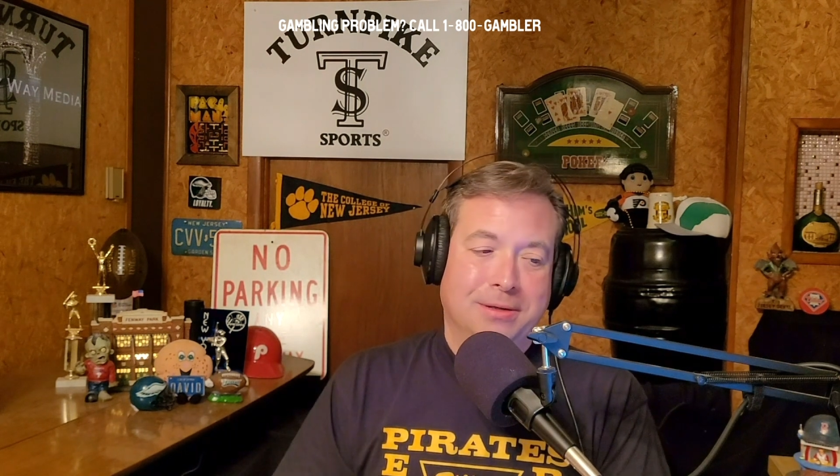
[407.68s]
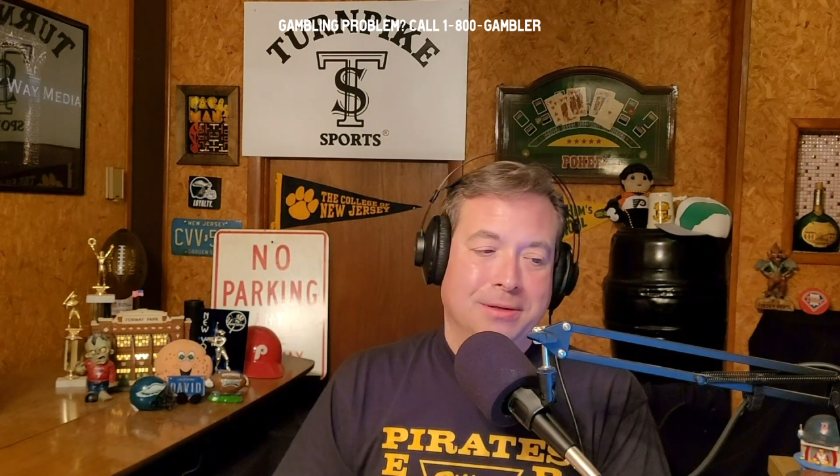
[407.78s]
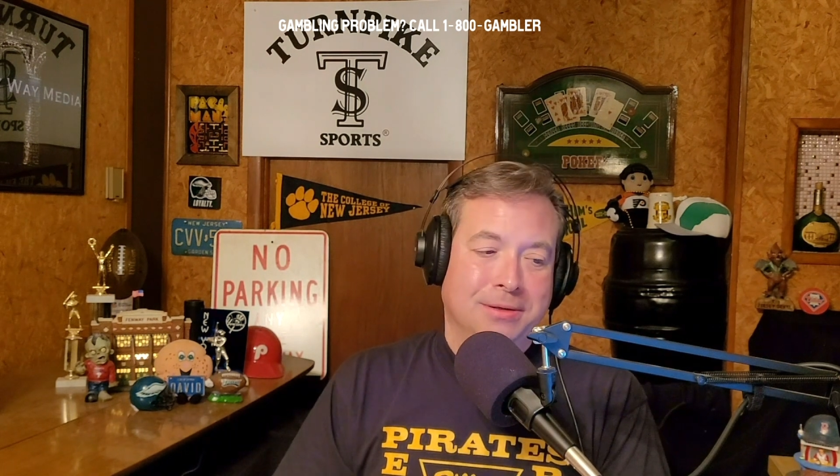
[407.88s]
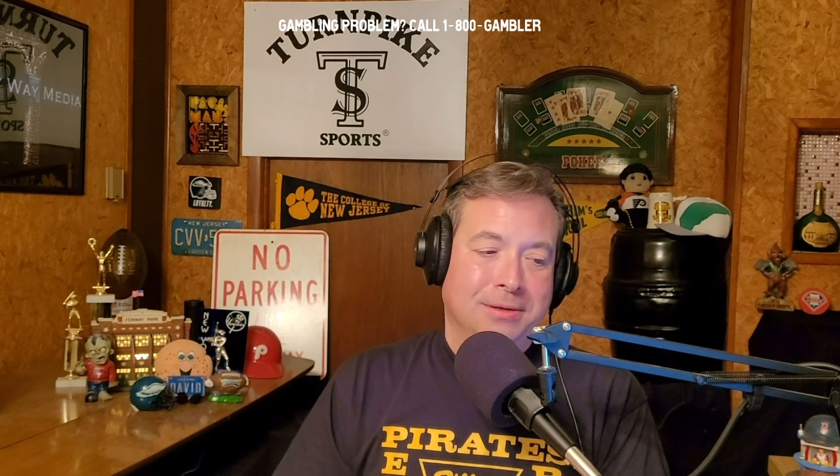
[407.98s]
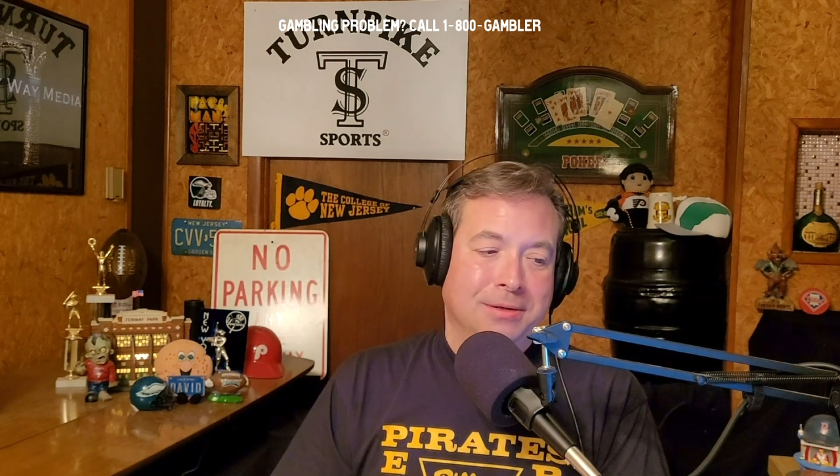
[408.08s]
Yeah,
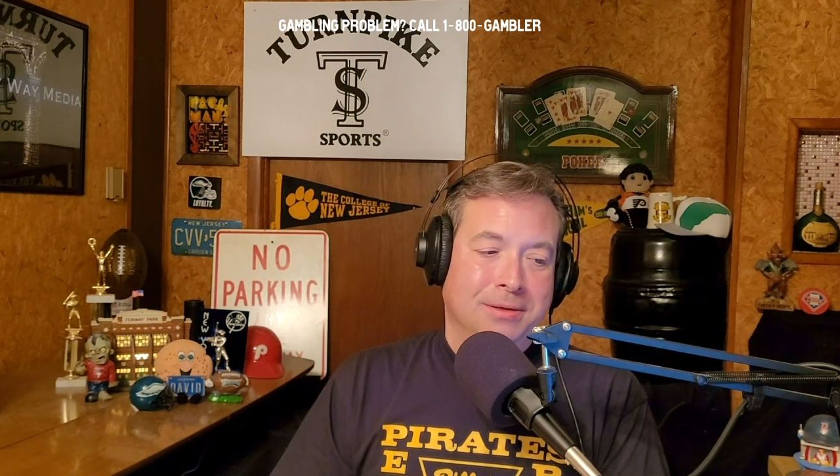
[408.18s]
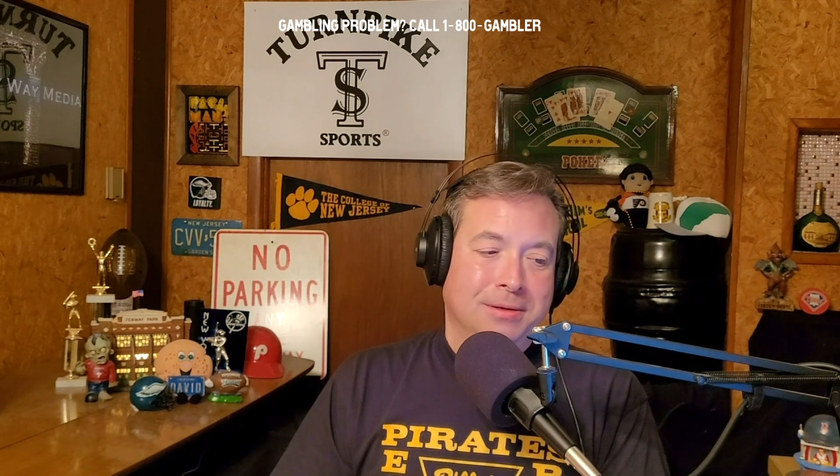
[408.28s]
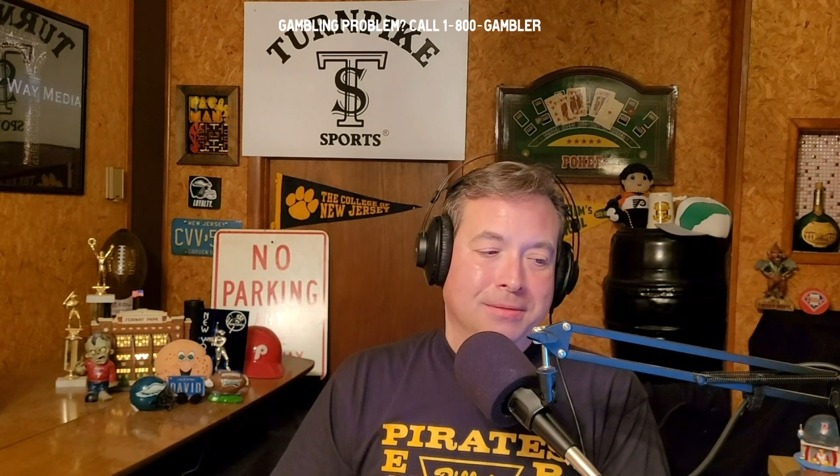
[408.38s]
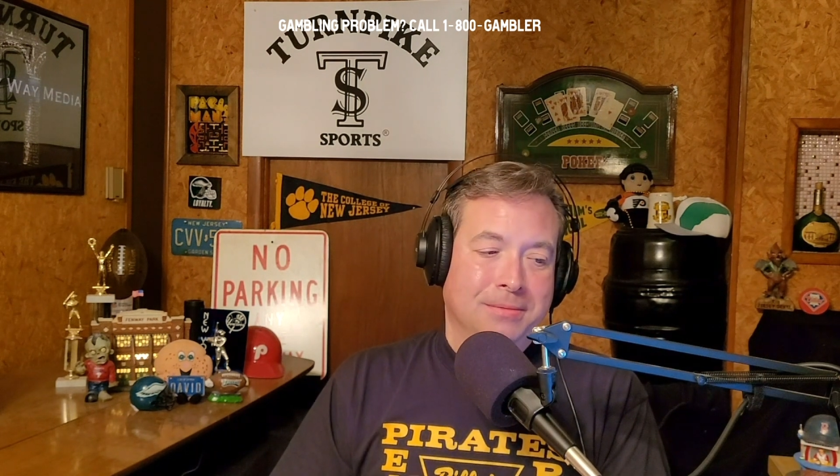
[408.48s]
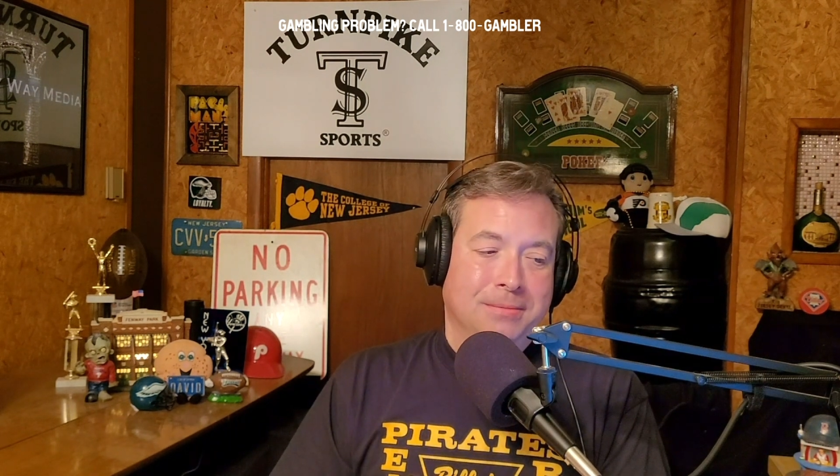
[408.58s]
it's just a
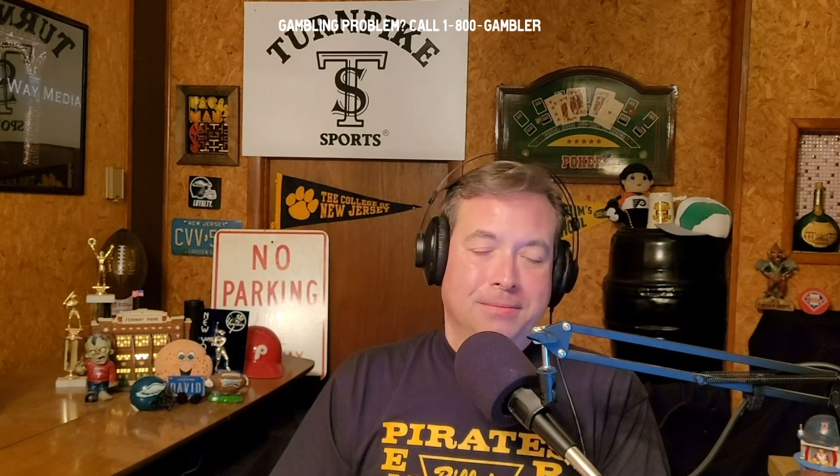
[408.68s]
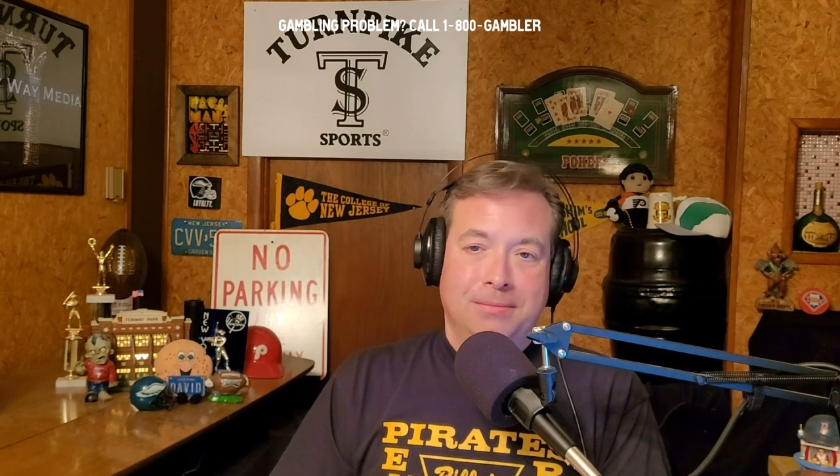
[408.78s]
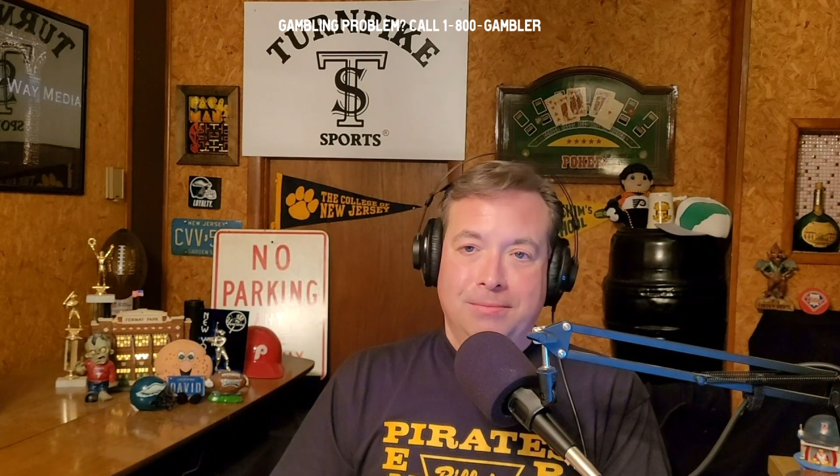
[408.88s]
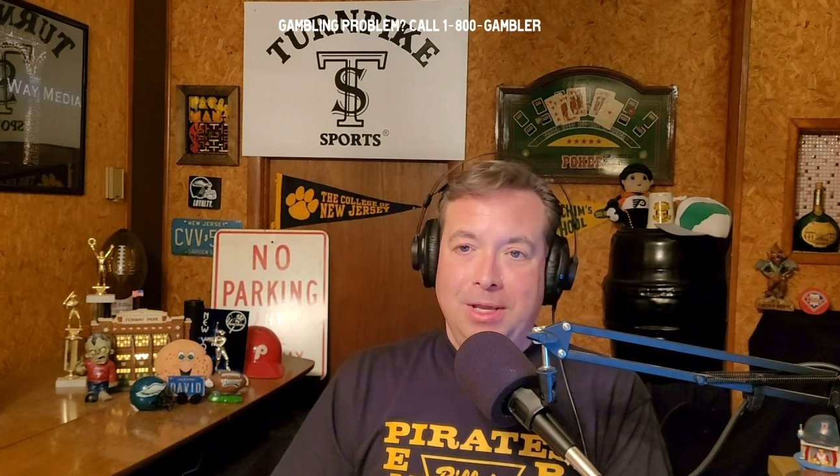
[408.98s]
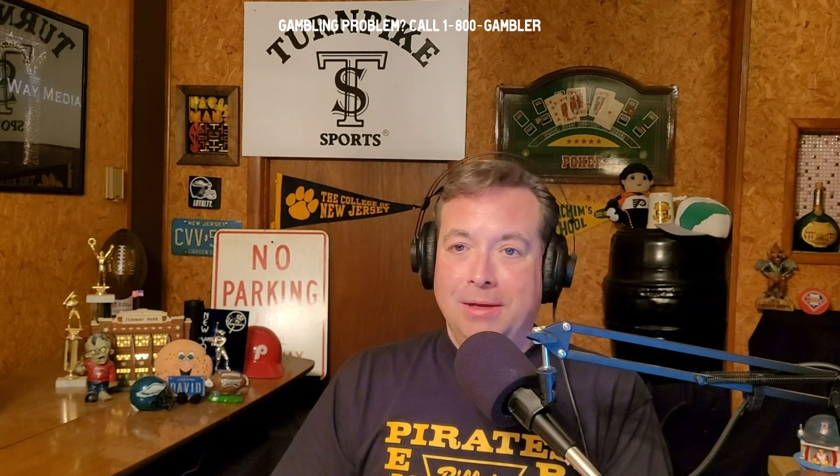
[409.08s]
bank of
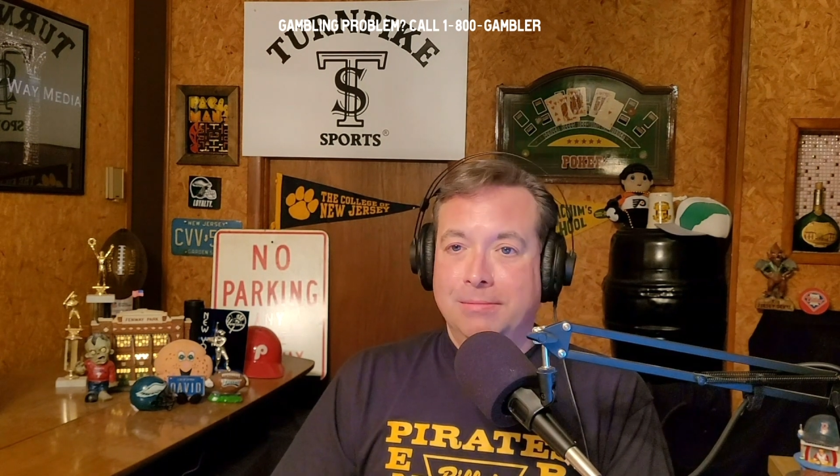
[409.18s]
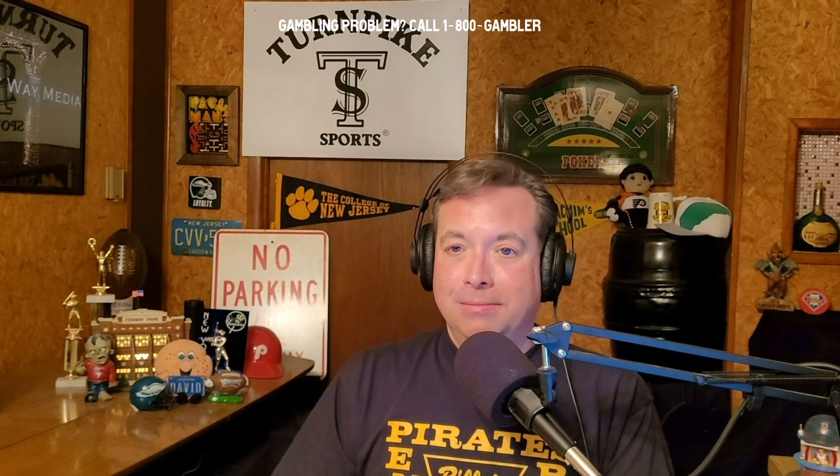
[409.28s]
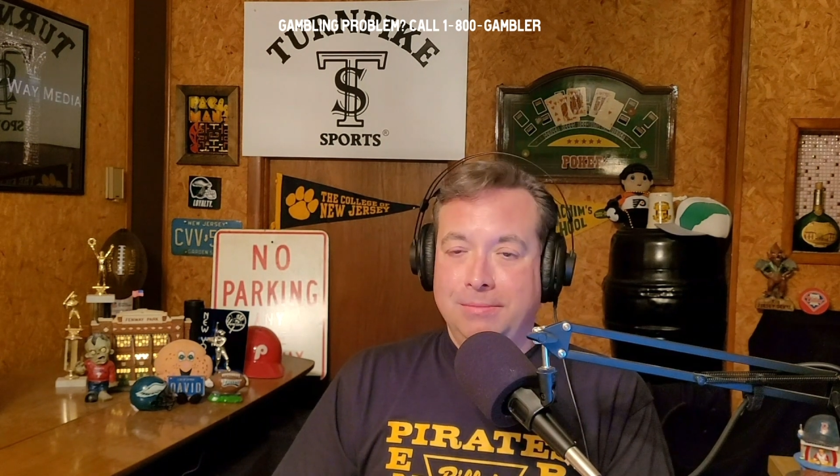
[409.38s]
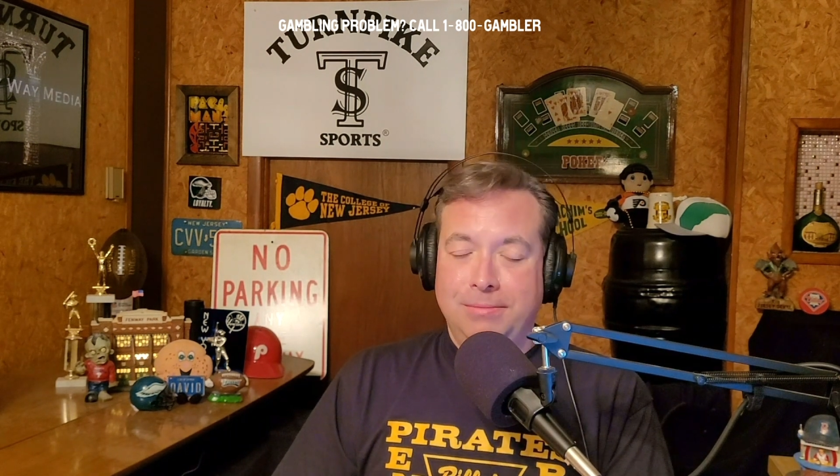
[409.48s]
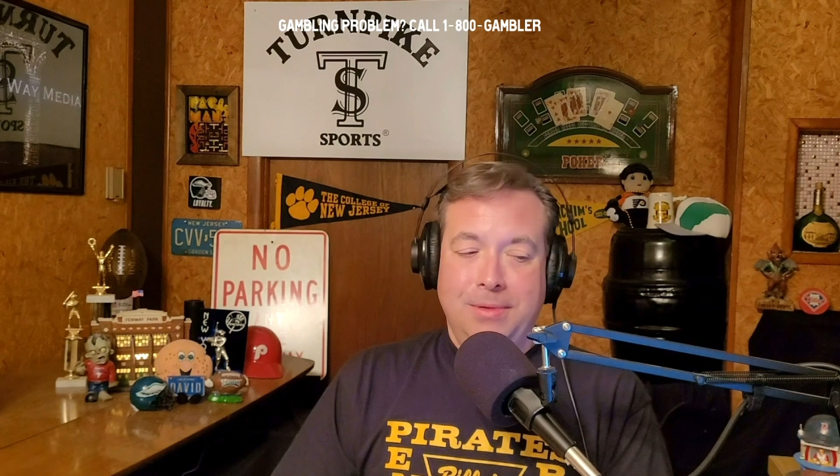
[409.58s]
machines
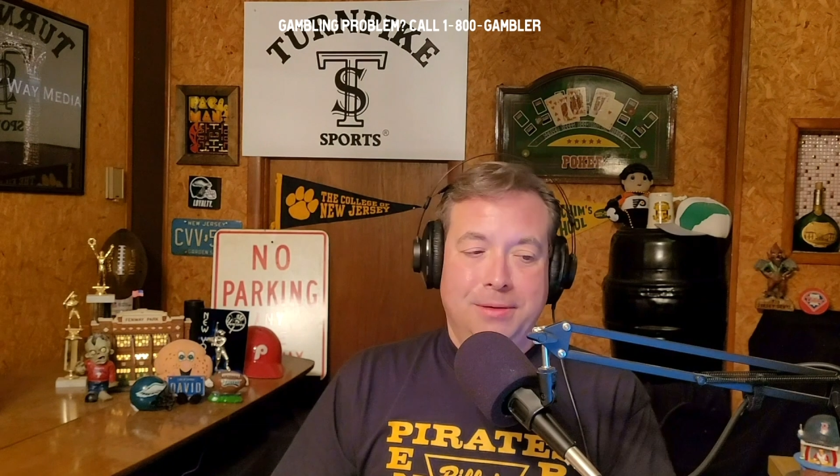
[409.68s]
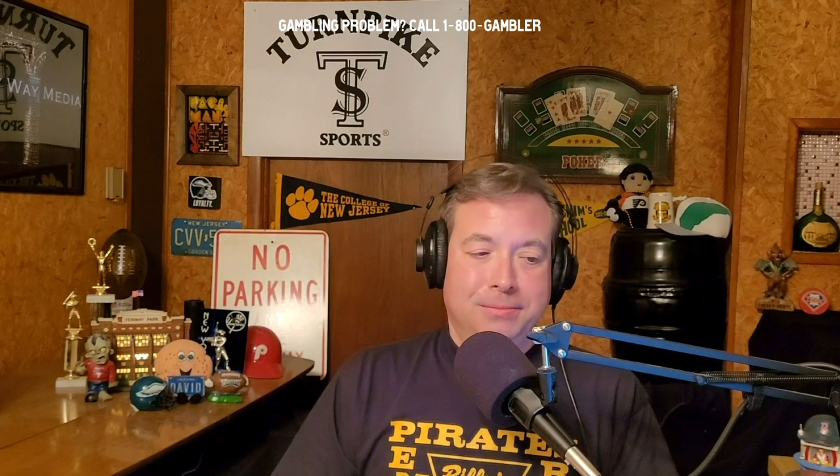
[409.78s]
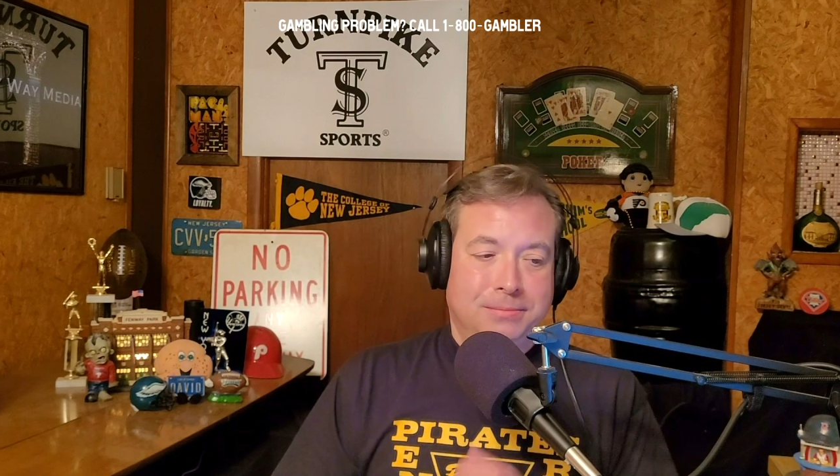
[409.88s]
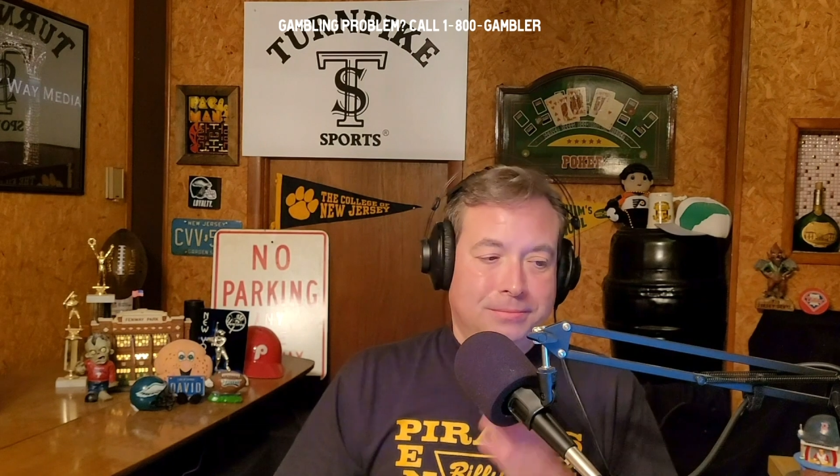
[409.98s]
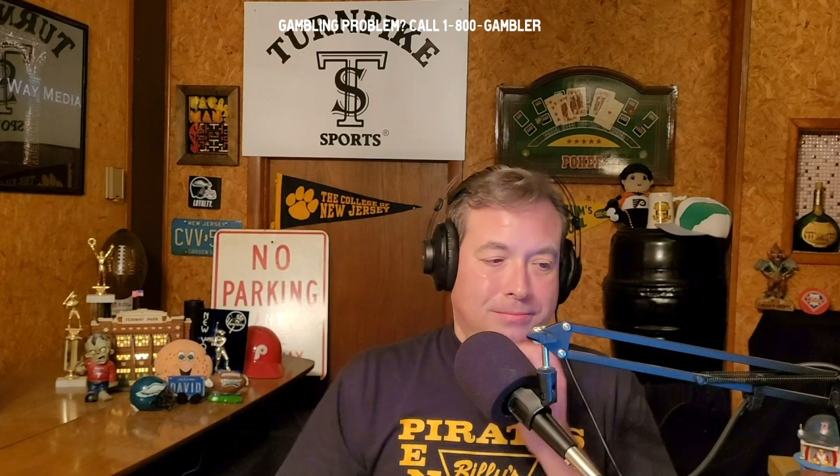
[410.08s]
basically in a room. Yeah.